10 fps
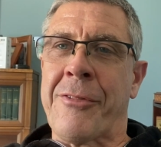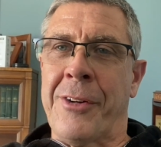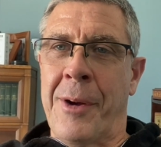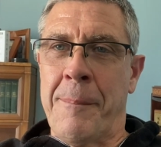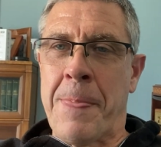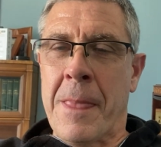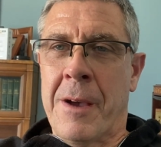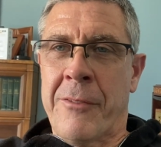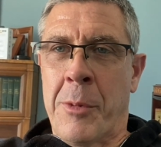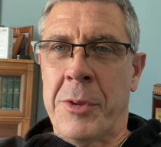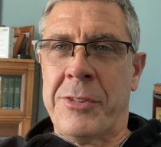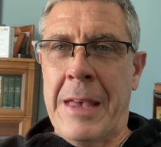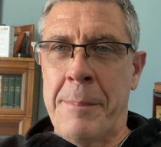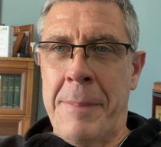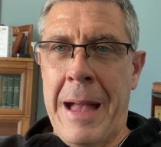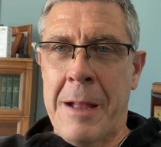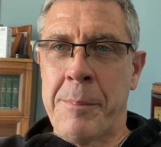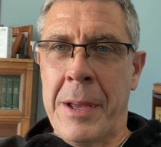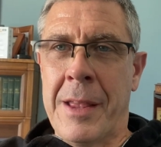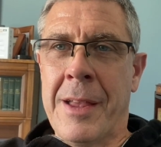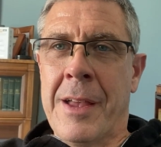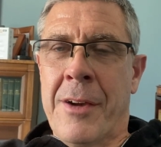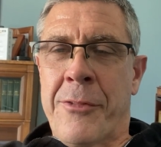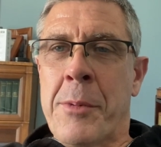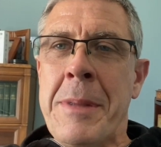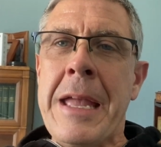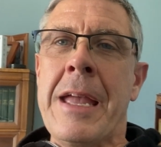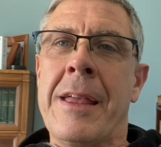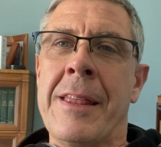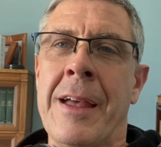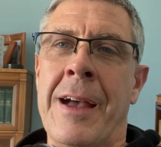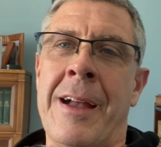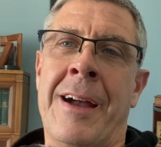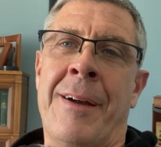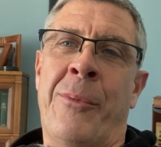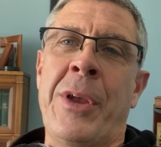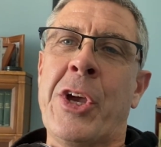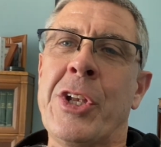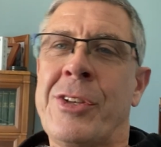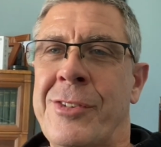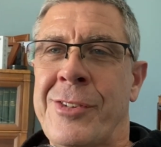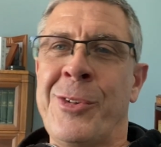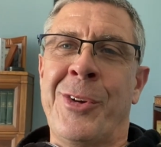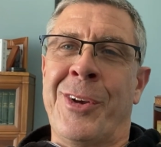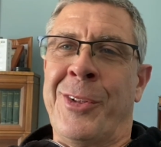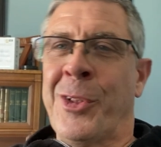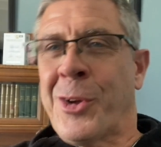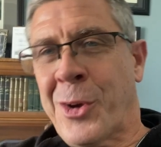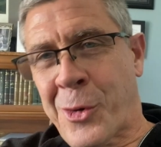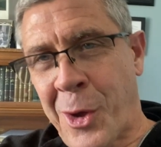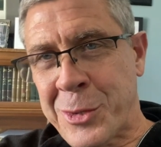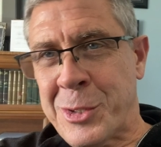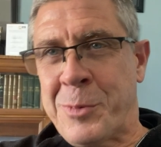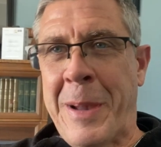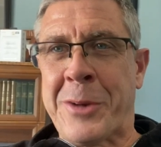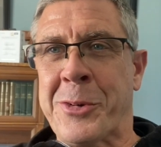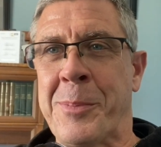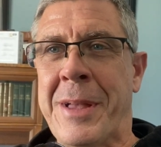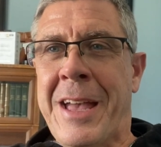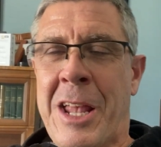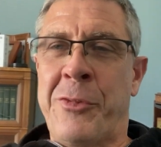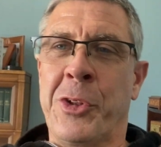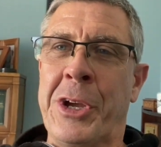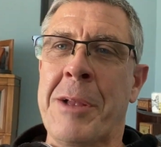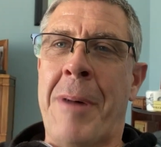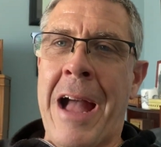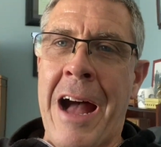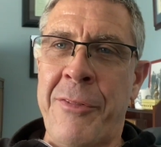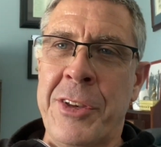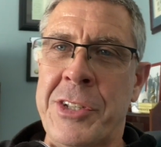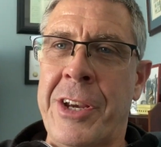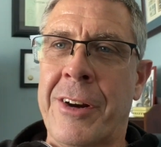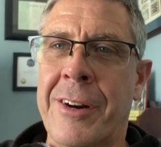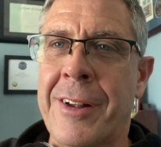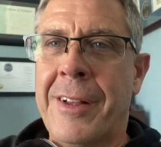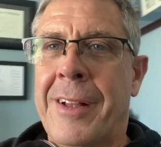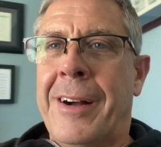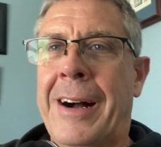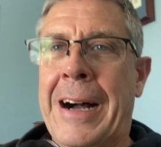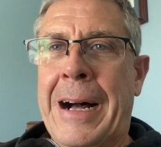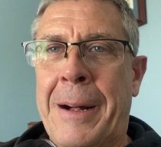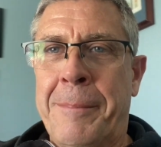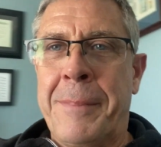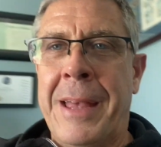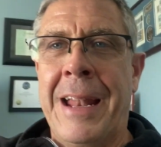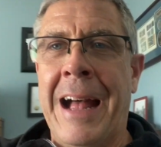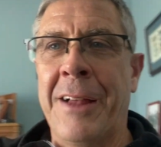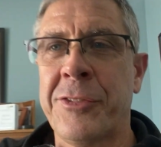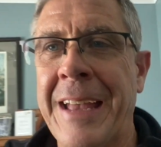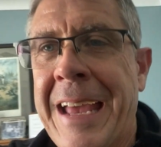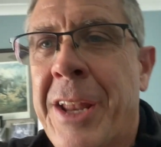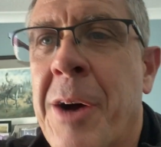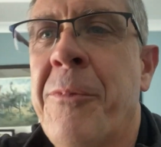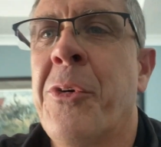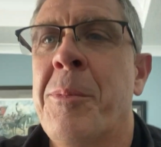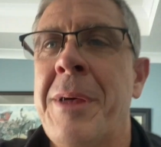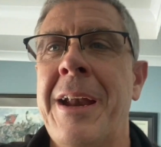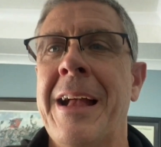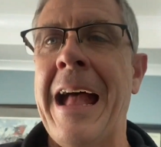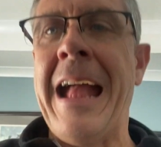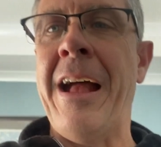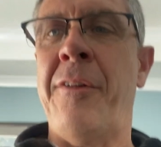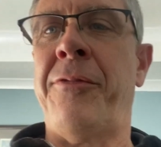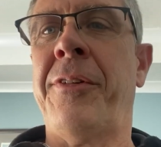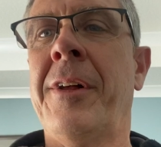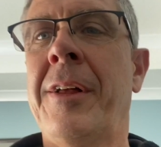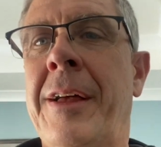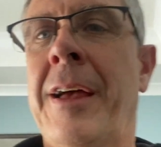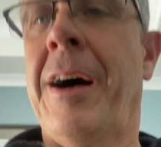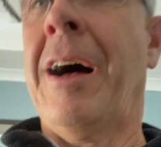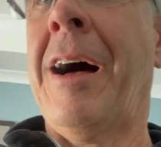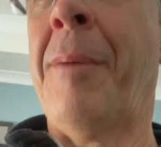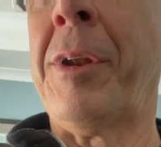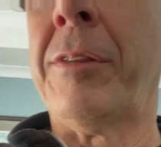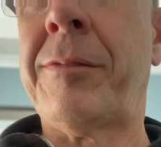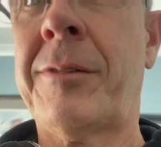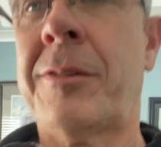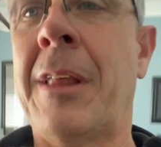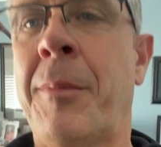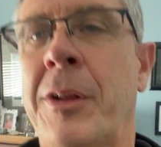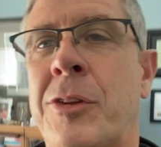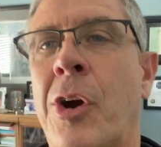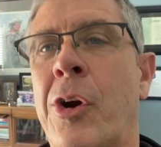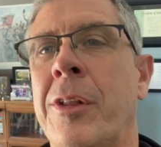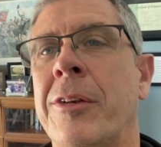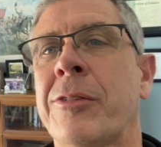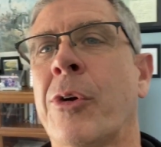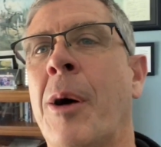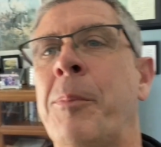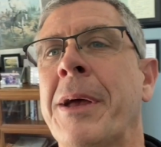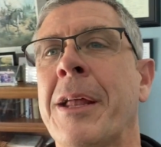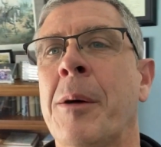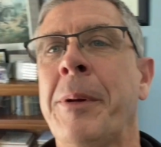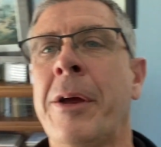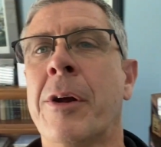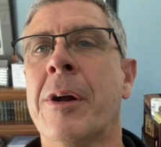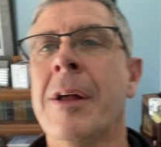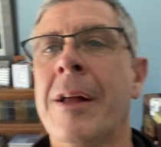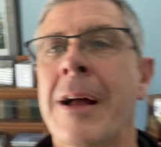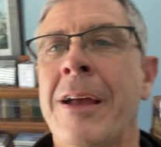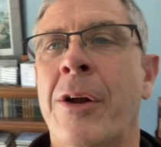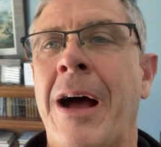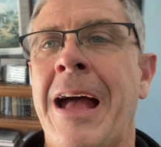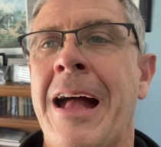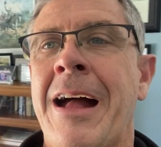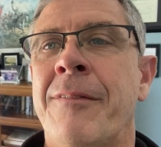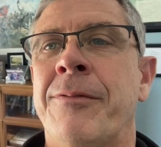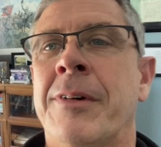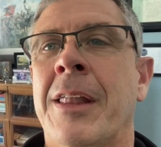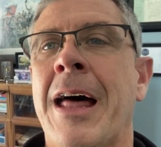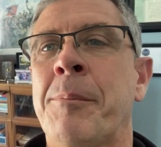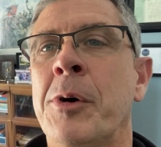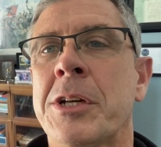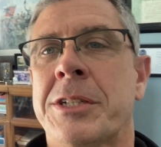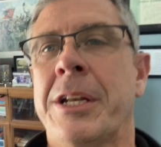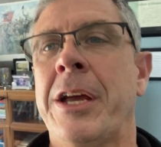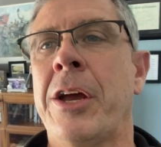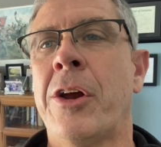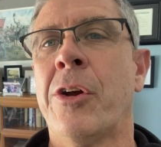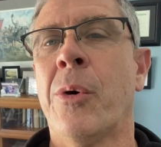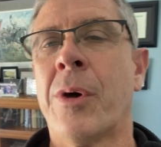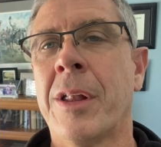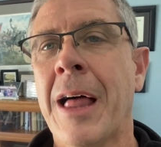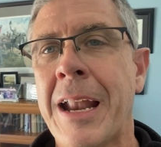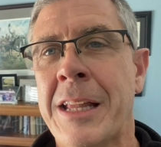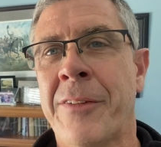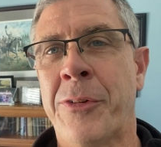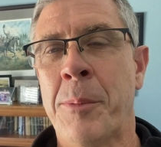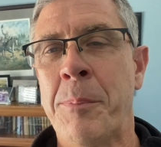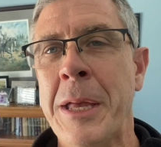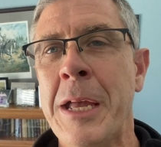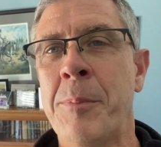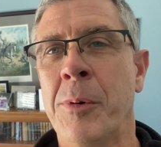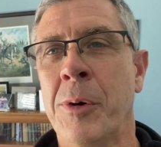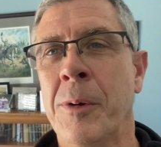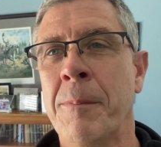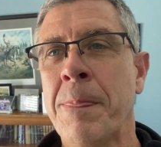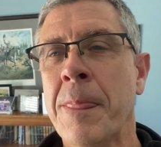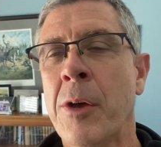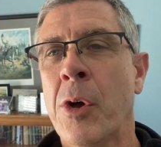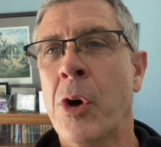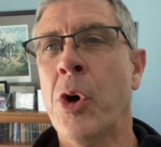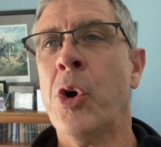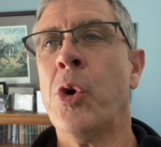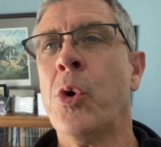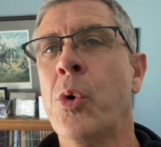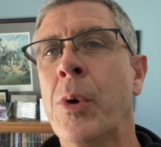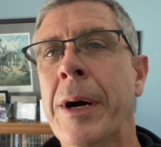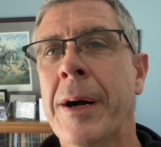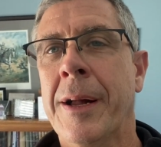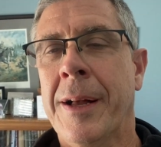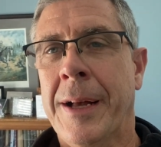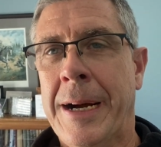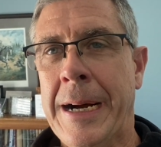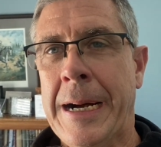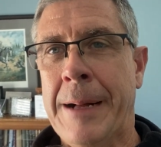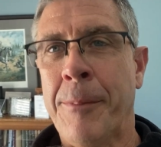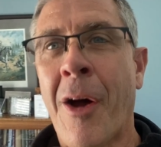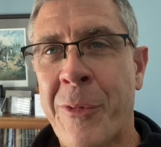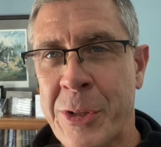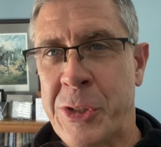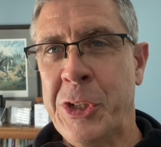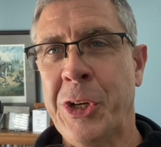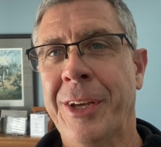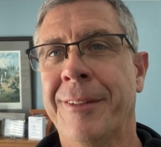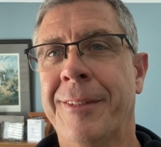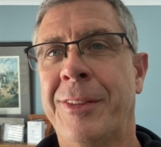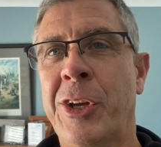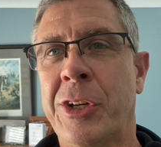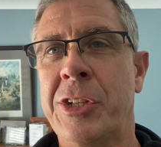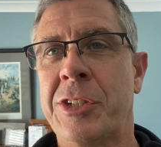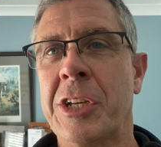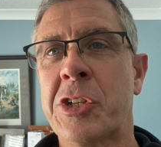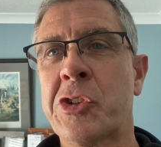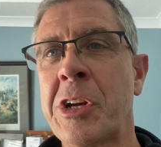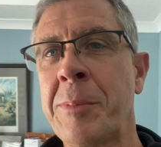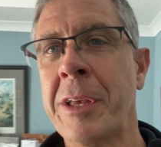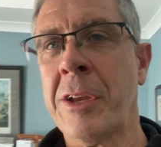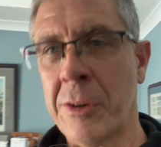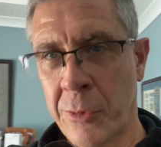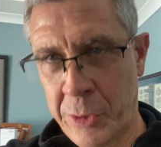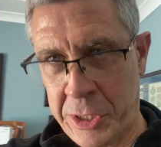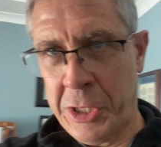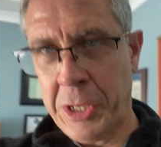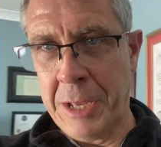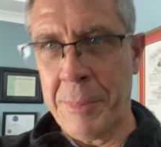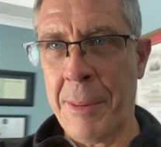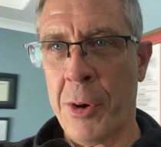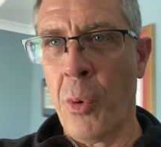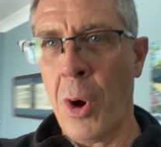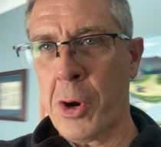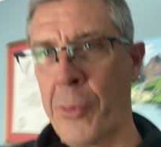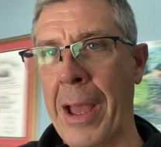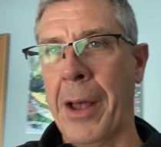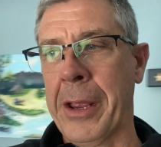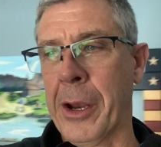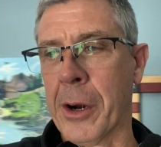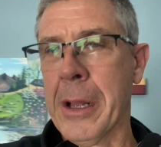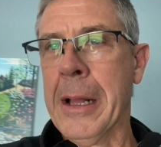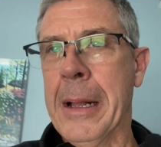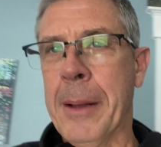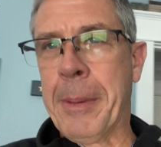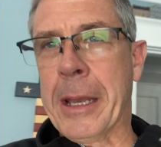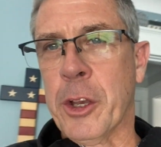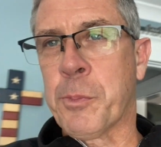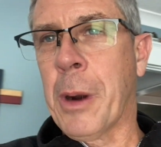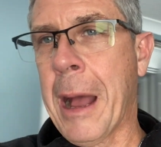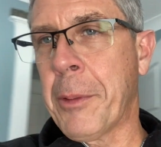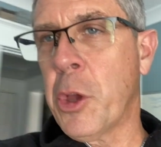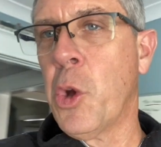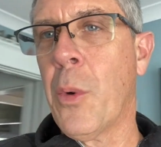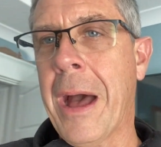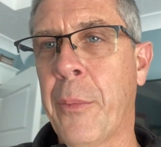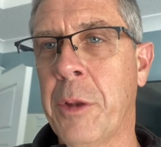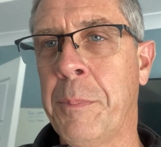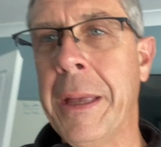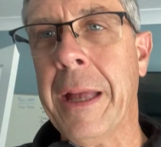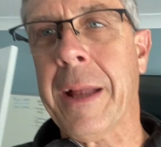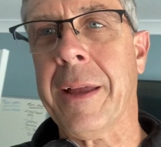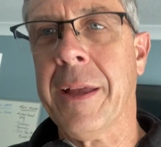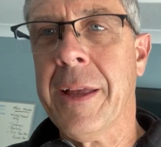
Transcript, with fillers: from from a setback. But for me, we could look across the spectrum. And if you look in my office here, um, and I'll stand up for a minute. I have, uh, I'm gonna, I'm gonna turn this, or I'll pick it up here. You know, I, I have a lot of books in here on a lot of different people who um, are resilient. They're just extremely resilient. But I'm gonna walk around here because probably who I would pick,